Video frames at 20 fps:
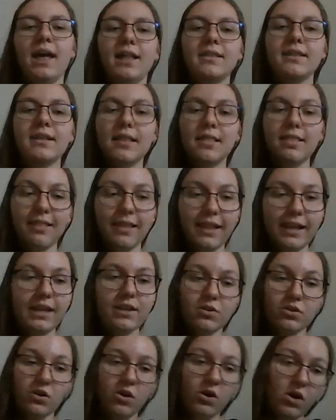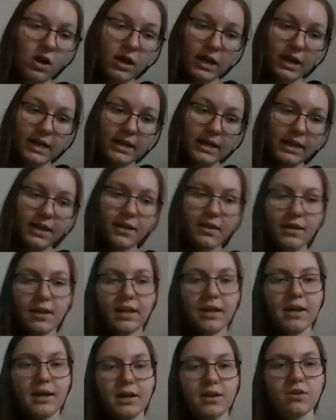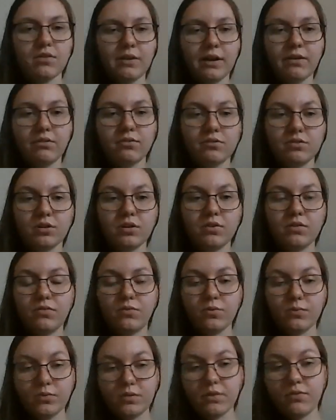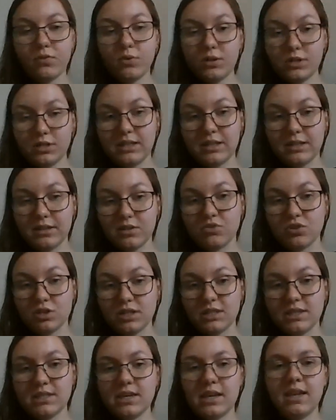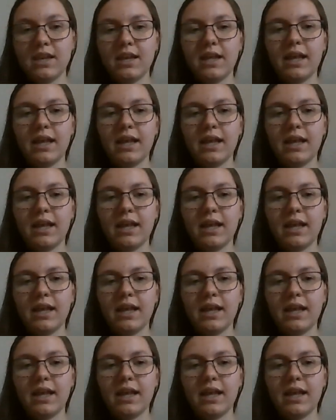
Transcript: And then later on, around the 1400s,